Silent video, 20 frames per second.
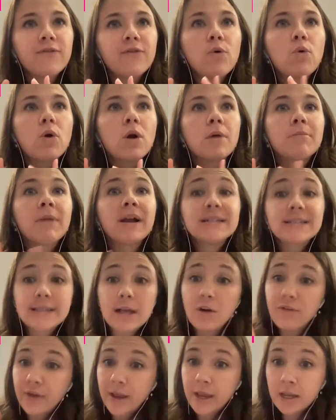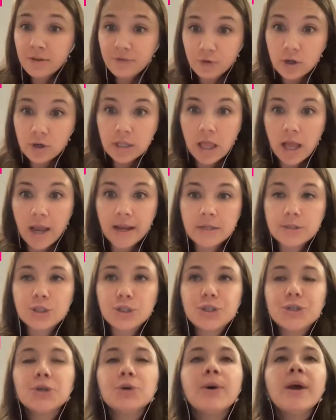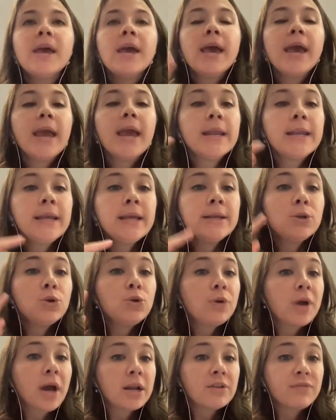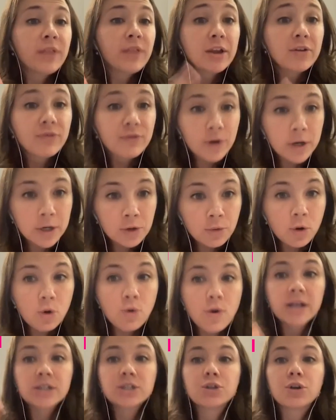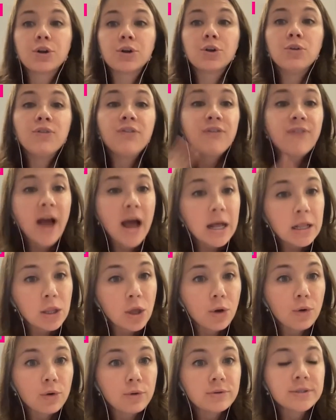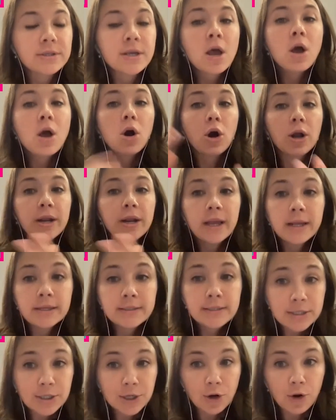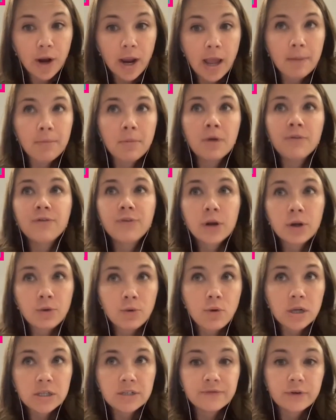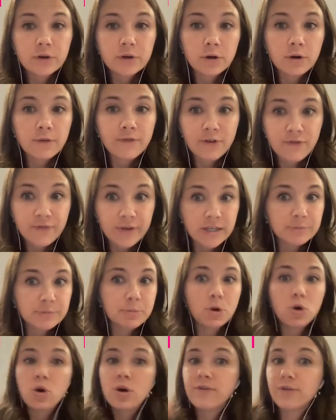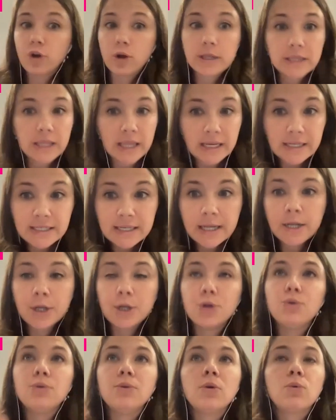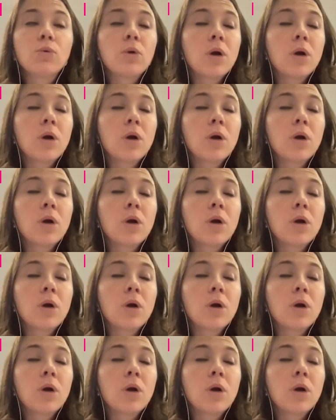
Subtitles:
for myself and for clients too, any new kind of like friend requests or new follows on Instagram, friend requests for Facebook, or if you're on LinkedIn, a new